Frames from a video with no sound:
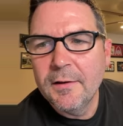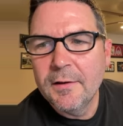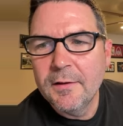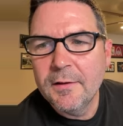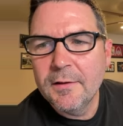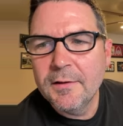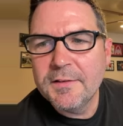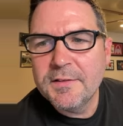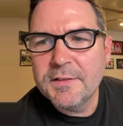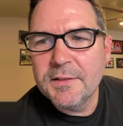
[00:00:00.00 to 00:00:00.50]

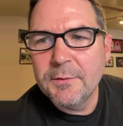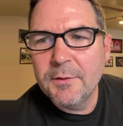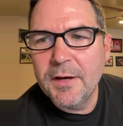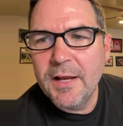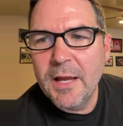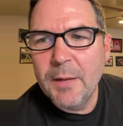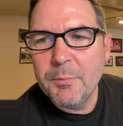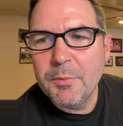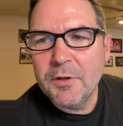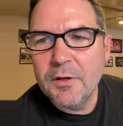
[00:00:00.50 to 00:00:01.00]
Let's see what
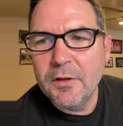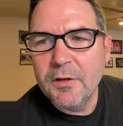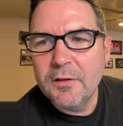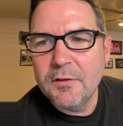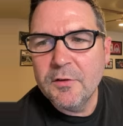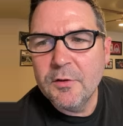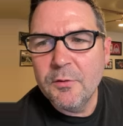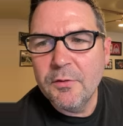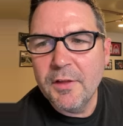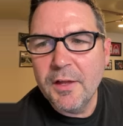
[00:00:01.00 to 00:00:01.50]
happened in
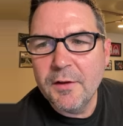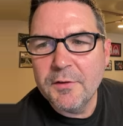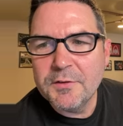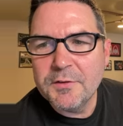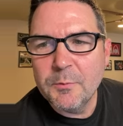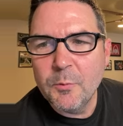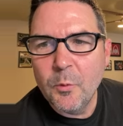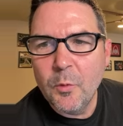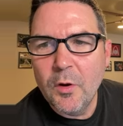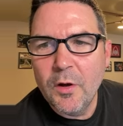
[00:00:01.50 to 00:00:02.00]

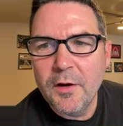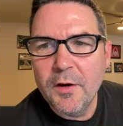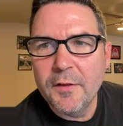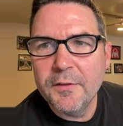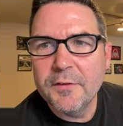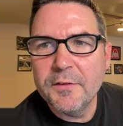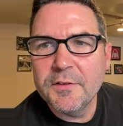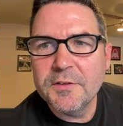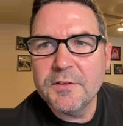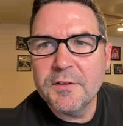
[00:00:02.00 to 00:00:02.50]
2001
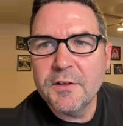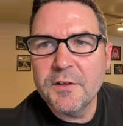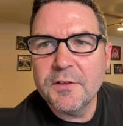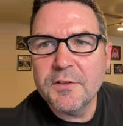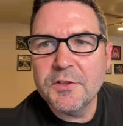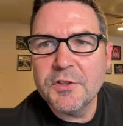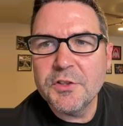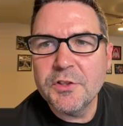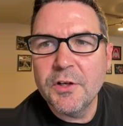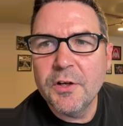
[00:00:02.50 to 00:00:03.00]
on the Stern
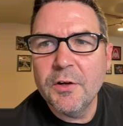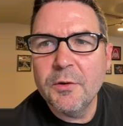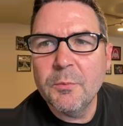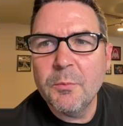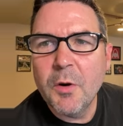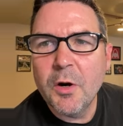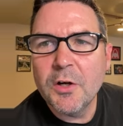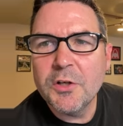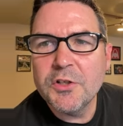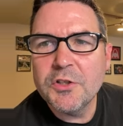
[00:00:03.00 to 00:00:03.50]
Show.
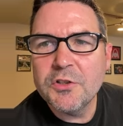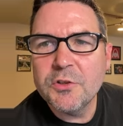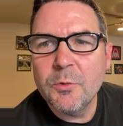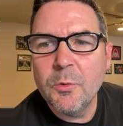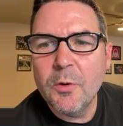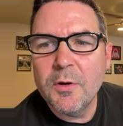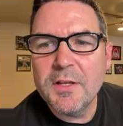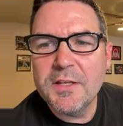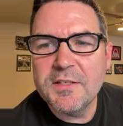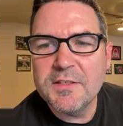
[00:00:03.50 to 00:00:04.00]
March
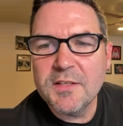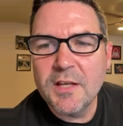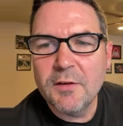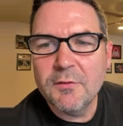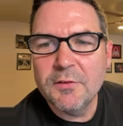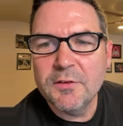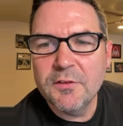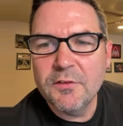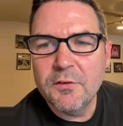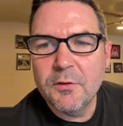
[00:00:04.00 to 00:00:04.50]

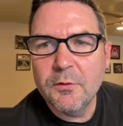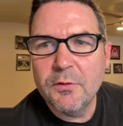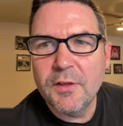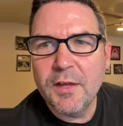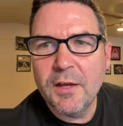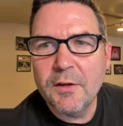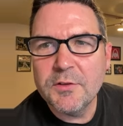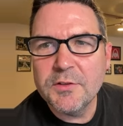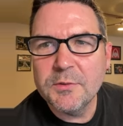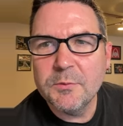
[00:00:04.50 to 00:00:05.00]
27th,
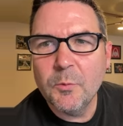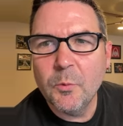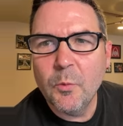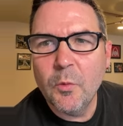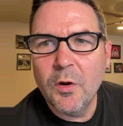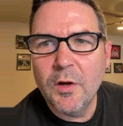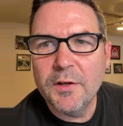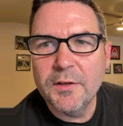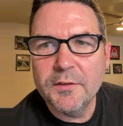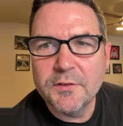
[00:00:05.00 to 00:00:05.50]

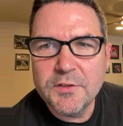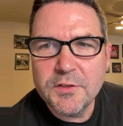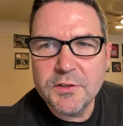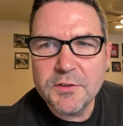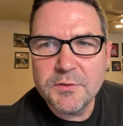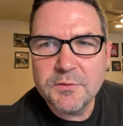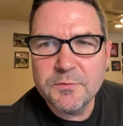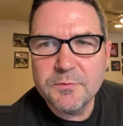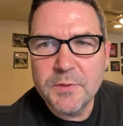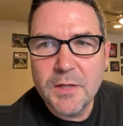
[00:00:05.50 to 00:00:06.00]
2001.
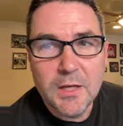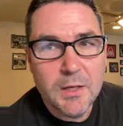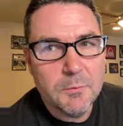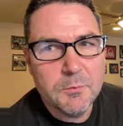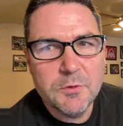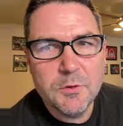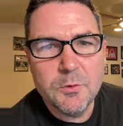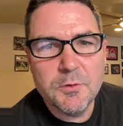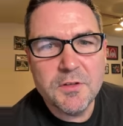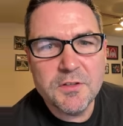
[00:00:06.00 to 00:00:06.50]
Just
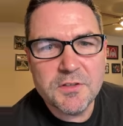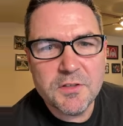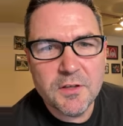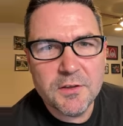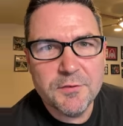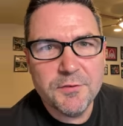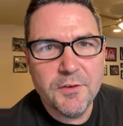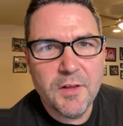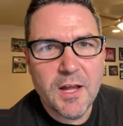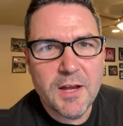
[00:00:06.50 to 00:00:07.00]
doing this on
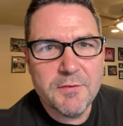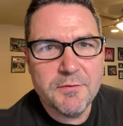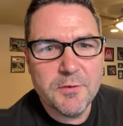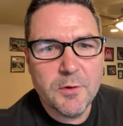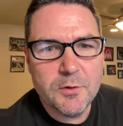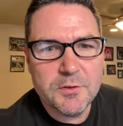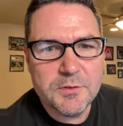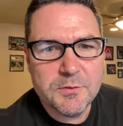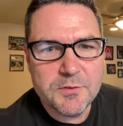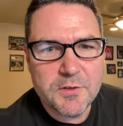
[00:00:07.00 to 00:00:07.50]
the fly,
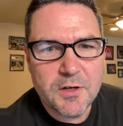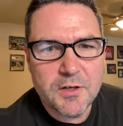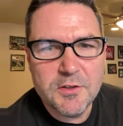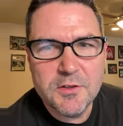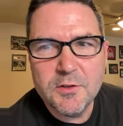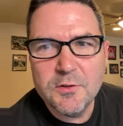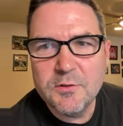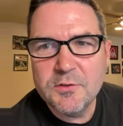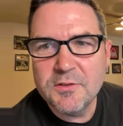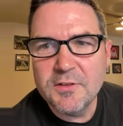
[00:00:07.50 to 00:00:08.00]
folks. It was on a
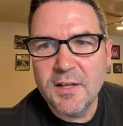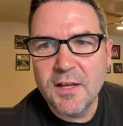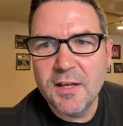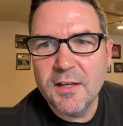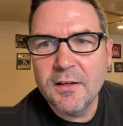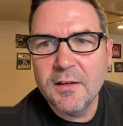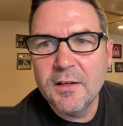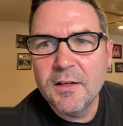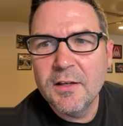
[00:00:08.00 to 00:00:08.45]
Tuesday.